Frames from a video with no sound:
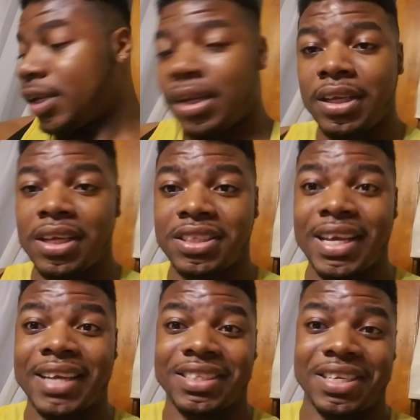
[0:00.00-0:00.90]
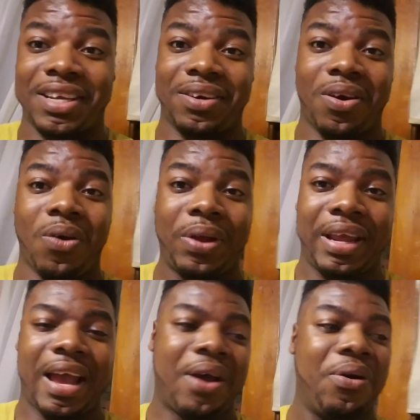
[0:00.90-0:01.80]
it's sad seeing
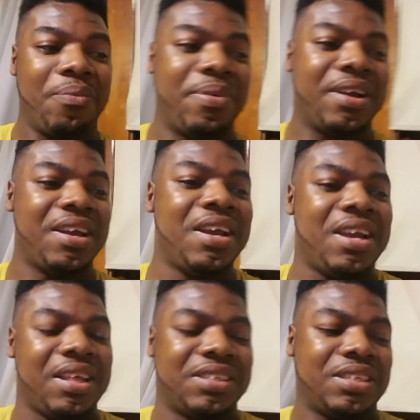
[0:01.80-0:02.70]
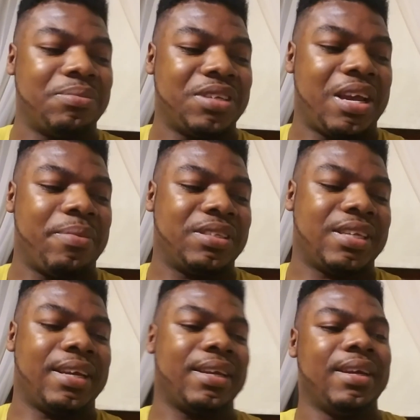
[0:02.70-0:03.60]
Hoey out, but at the same time, it's
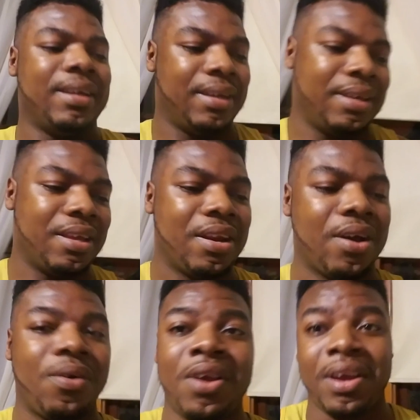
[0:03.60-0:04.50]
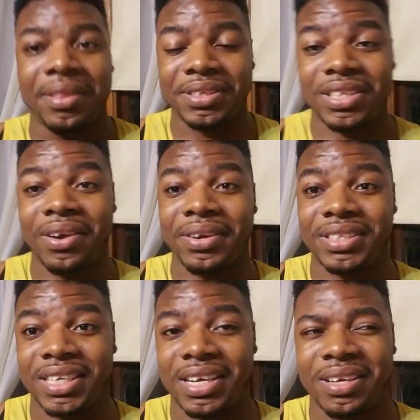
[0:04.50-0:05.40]
like, they're starting
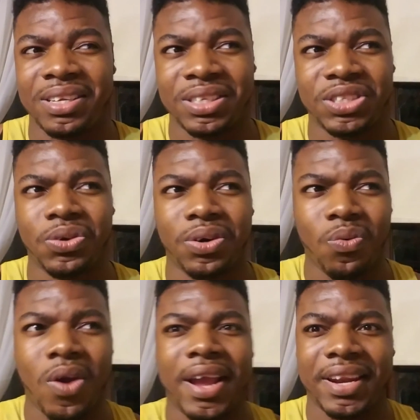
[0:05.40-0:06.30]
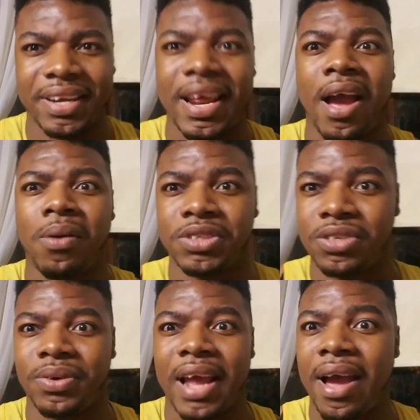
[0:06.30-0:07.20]
to sort of wind it down.
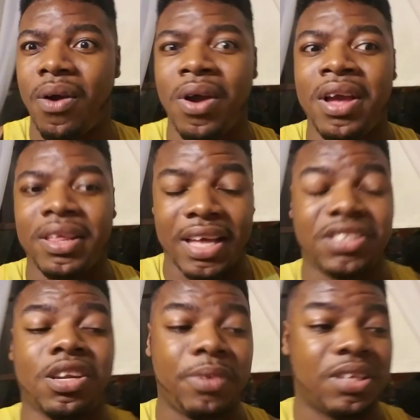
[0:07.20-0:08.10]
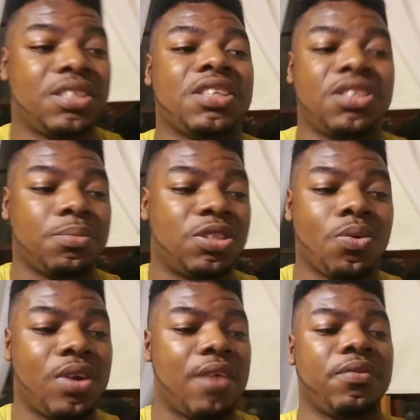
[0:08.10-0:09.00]
So now that's going to be the system.
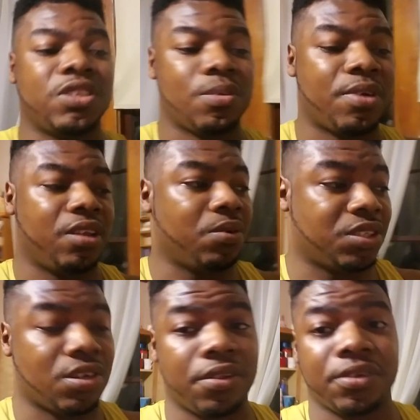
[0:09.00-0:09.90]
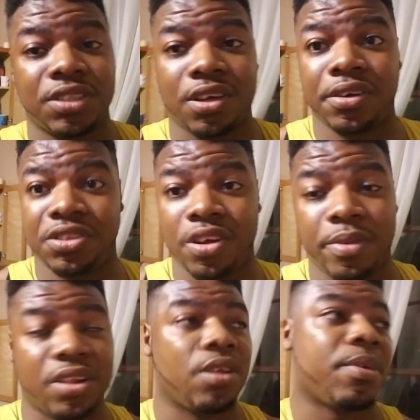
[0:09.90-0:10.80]
So whenever somebody loses all their stars, they're going to
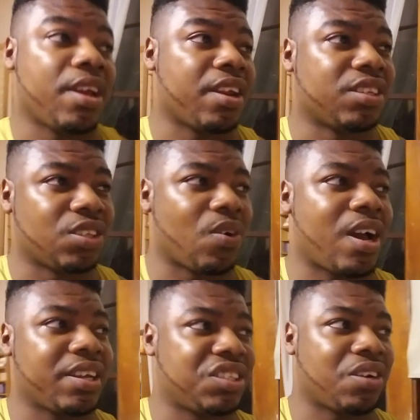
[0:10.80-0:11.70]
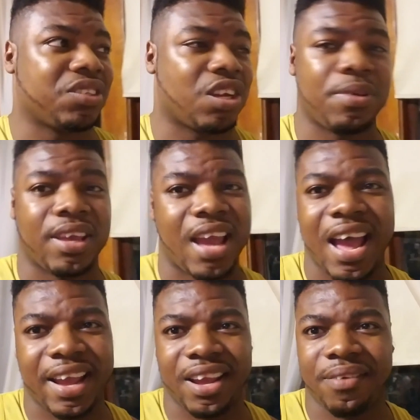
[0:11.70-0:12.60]
be eliminated. So odds are it's going to be like
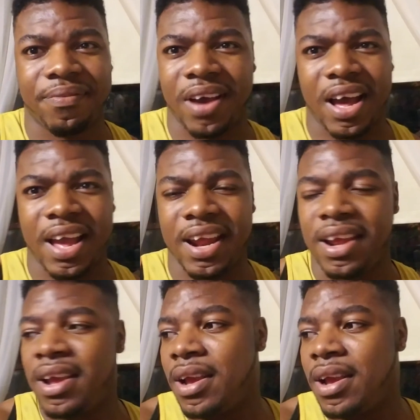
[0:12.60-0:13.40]
Aiga, Fi,